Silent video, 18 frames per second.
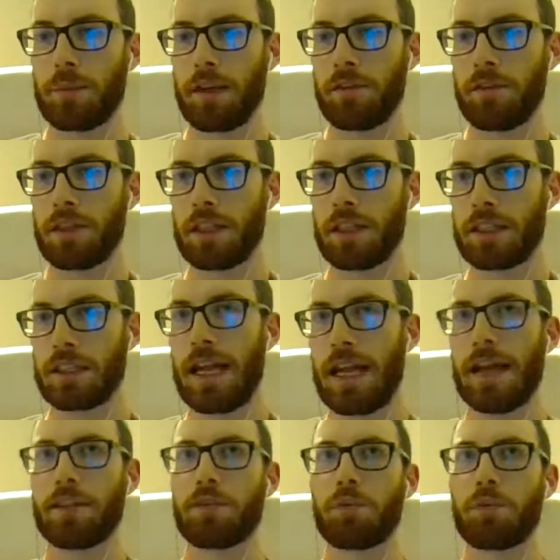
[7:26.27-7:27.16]
And I feel like
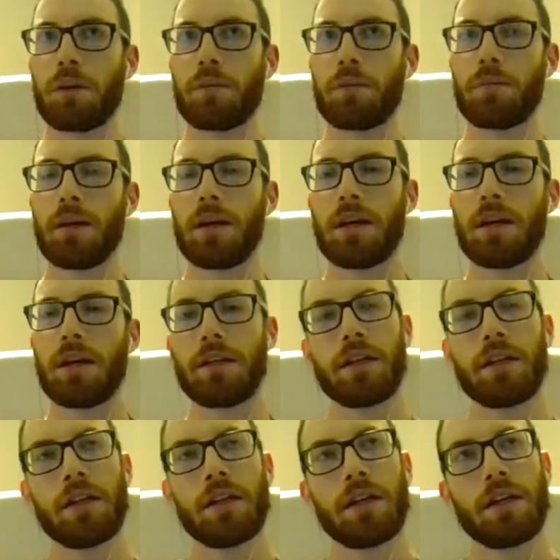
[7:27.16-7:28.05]
that's where
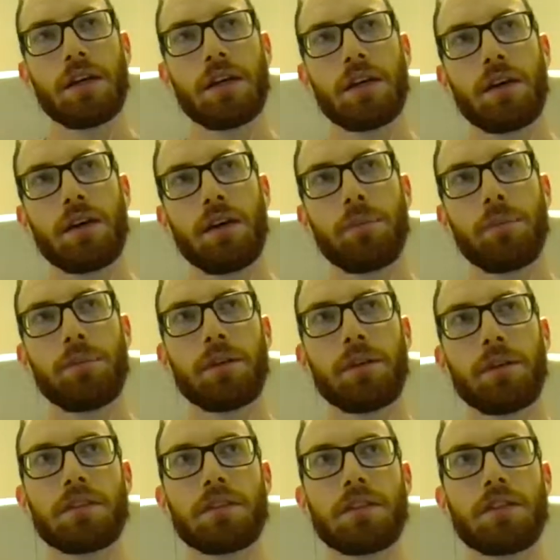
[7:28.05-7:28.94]
my
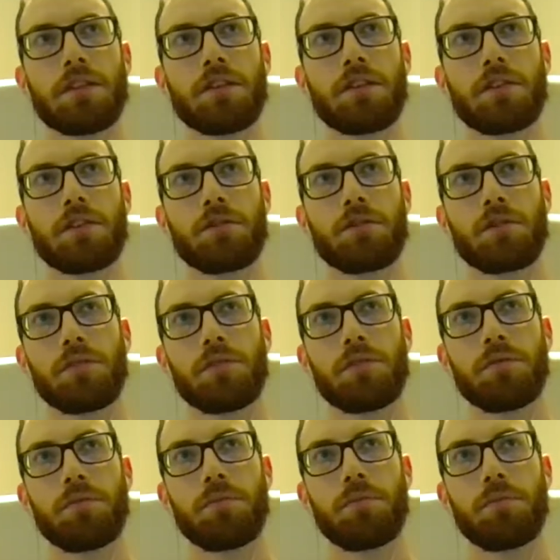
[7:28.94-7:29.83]
abilities are sort
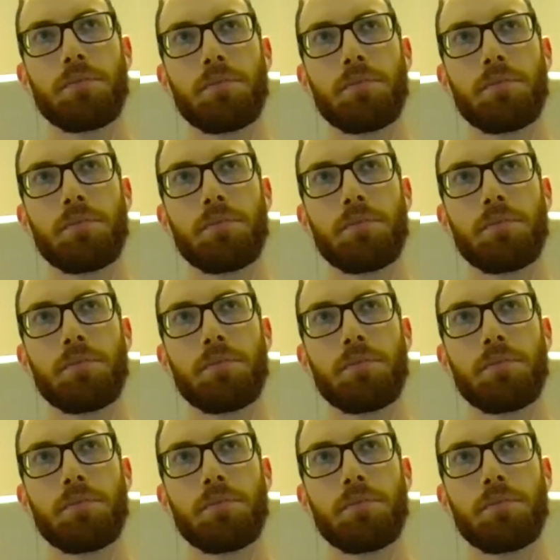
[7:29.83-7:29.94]
of